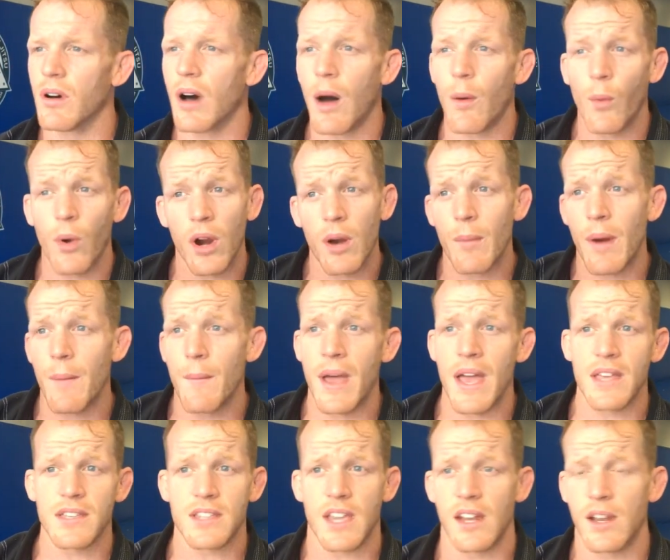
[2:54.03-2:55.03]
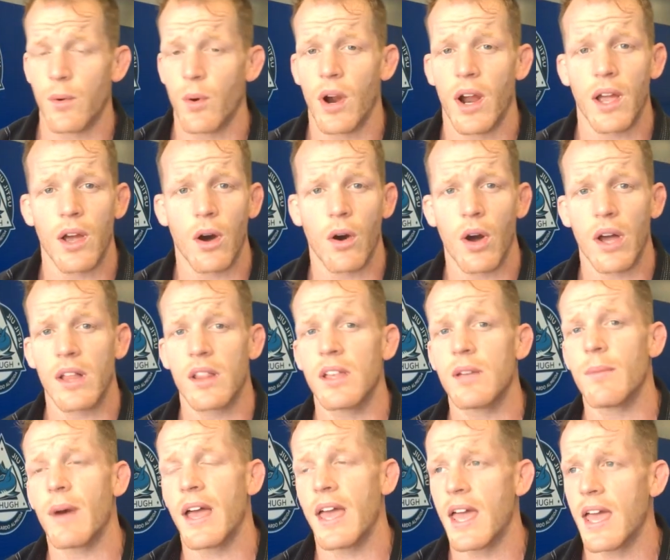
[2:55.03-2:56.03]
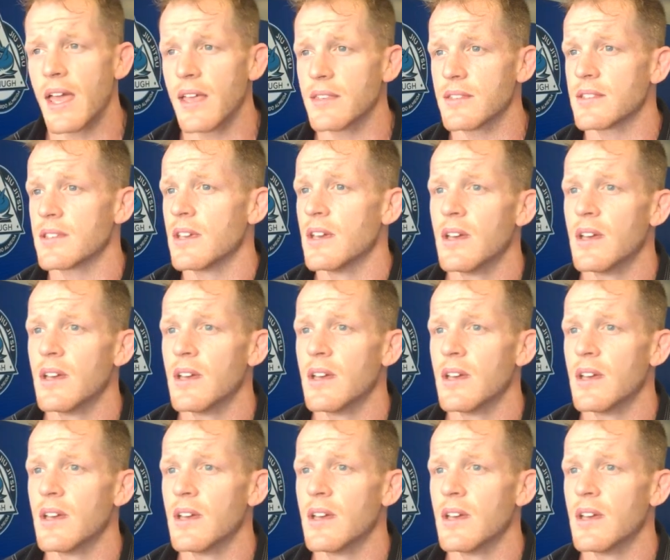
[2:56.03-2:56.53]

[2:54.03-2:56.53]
I'm wearing my mask anywhere I go. I clean my hands.